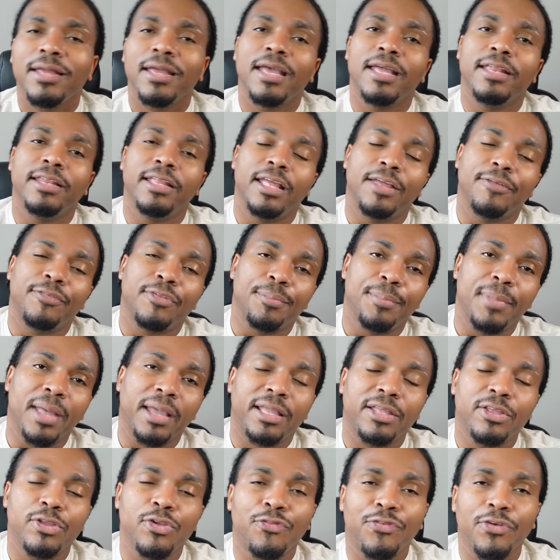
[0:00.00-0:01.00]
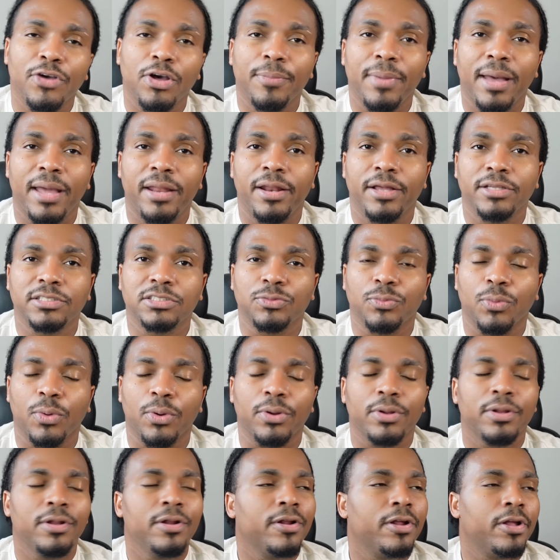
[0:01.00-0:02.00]
And then if the making you feel bad doesn't
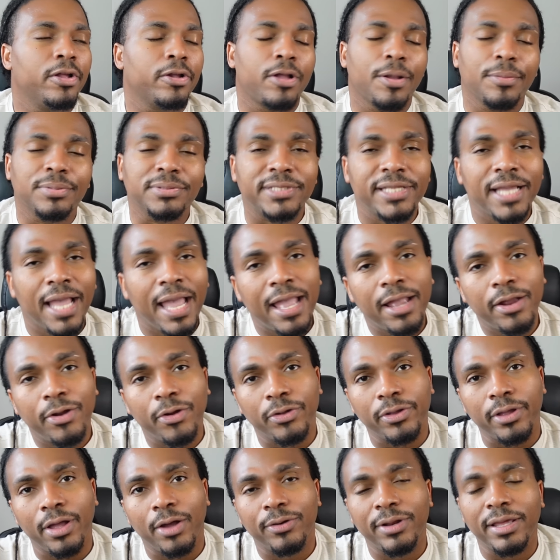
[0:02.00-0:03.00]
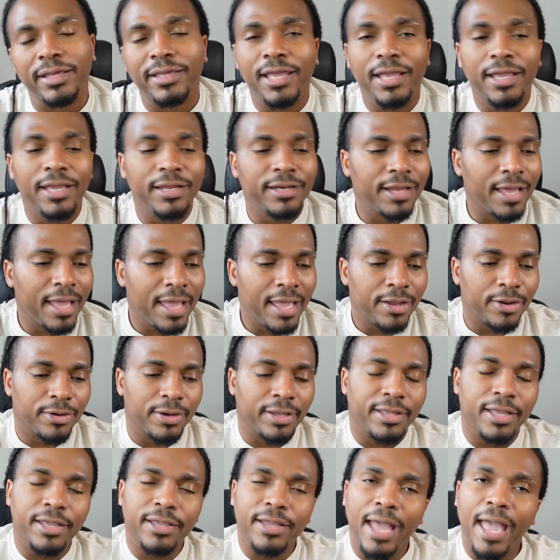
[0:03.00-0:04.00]
work, here comes the anger, y'all. They kick in the anger.
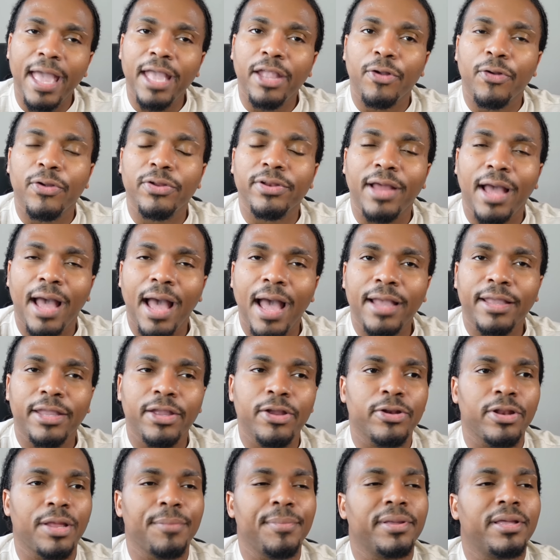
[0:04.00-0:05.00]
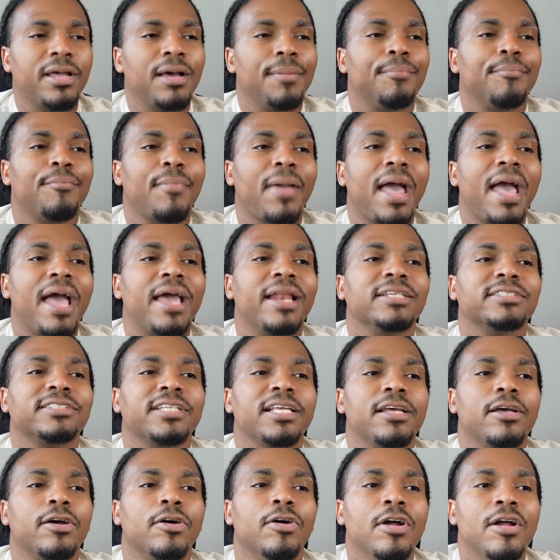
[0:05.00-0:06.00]
They kick anger in the high gear. They become mad as
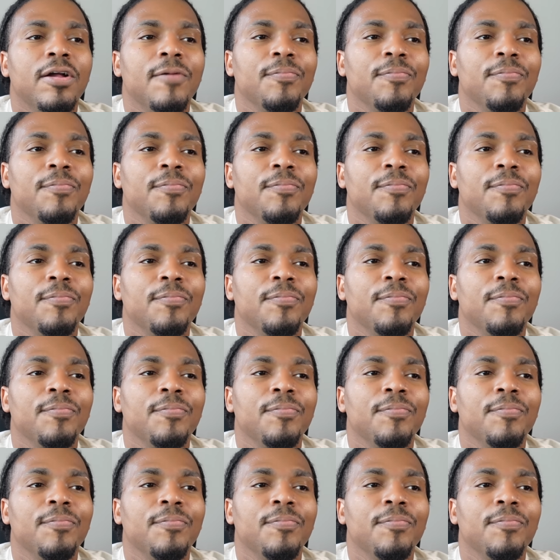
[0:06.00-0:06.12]
hell.